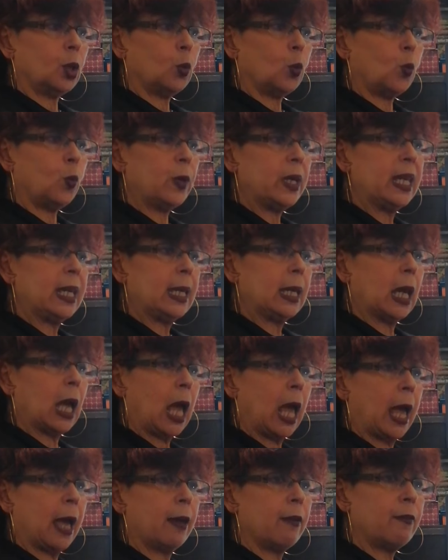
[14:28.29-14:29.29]
we
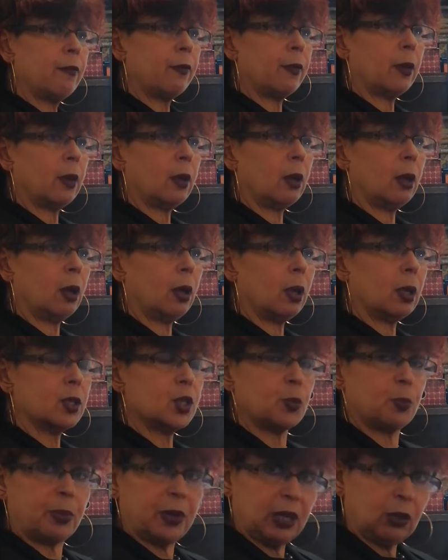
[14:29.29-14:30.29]
have a
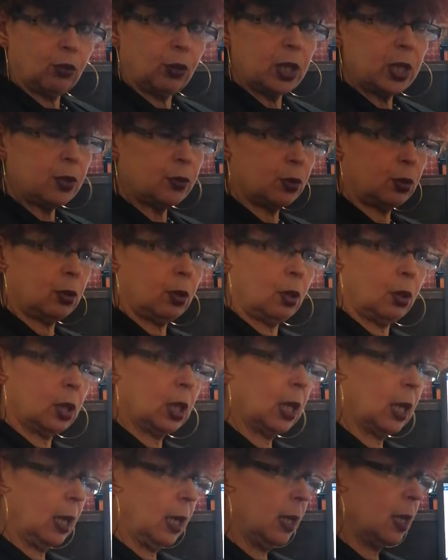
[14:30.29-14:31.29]
spirit,
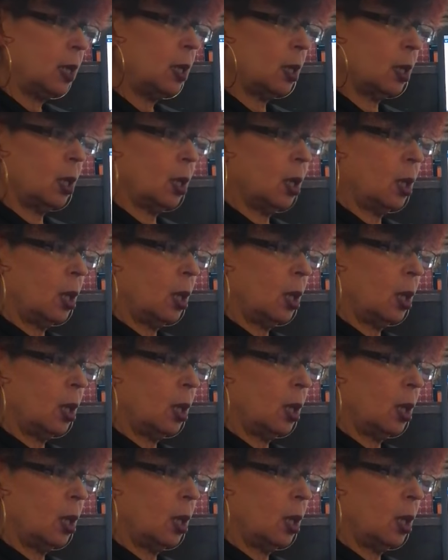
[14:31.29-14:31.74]
okay?